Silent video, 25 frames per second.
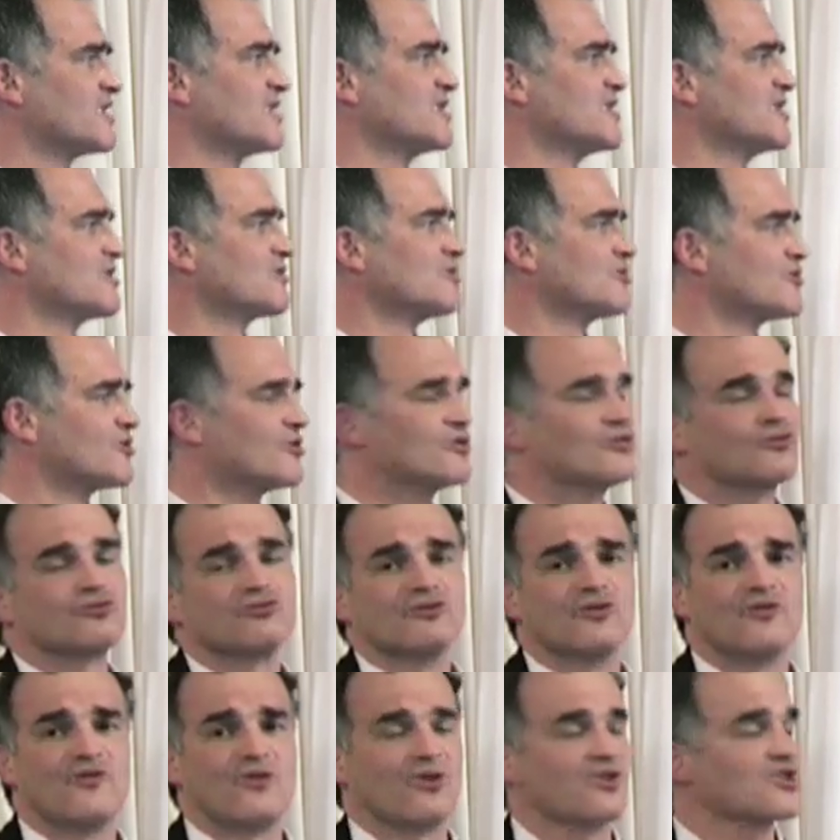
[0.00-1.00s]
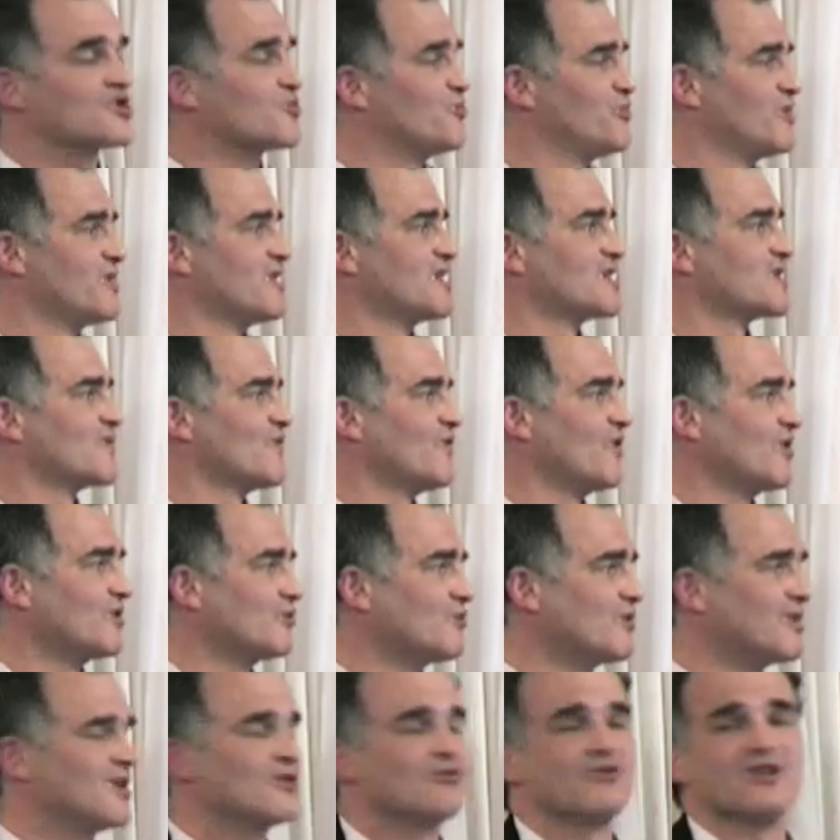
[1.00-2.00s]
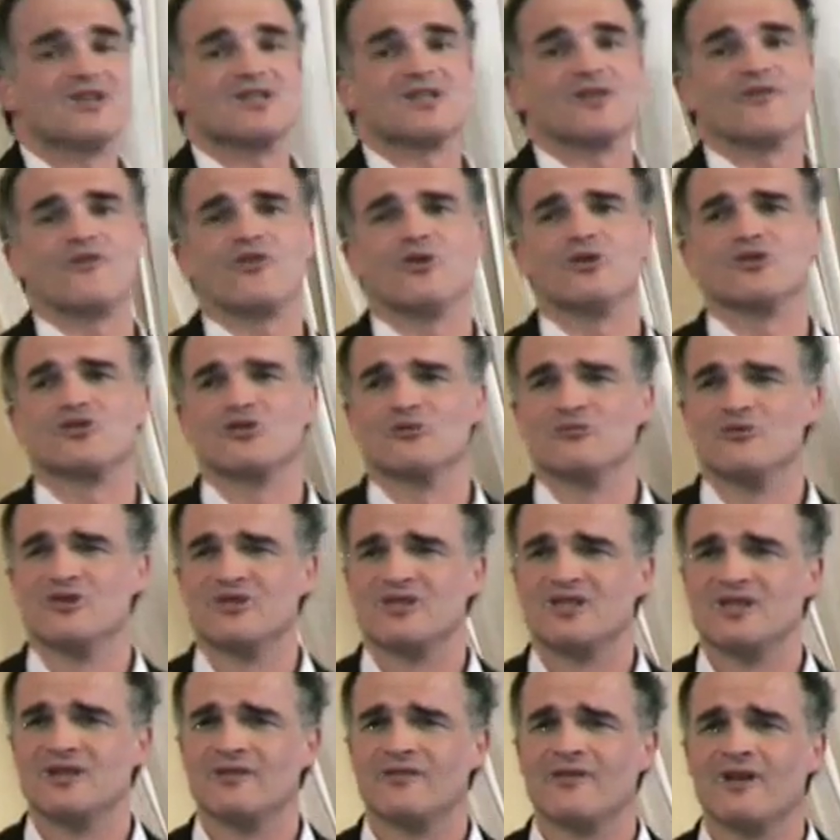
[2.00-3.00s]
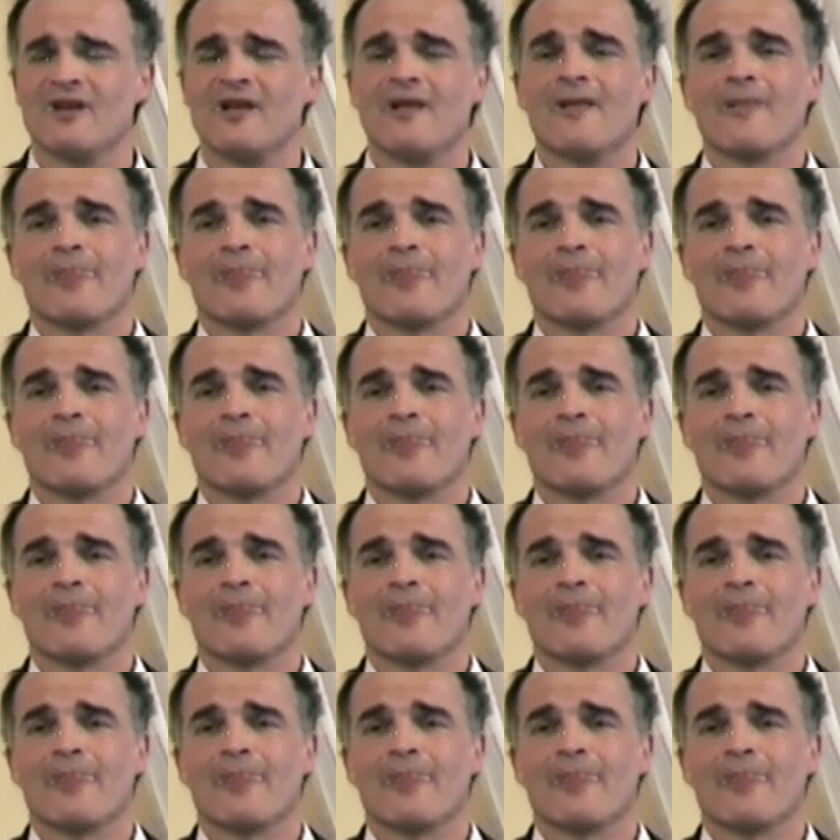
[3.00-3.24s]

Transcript: It is also true for space, for railways, and for automotive,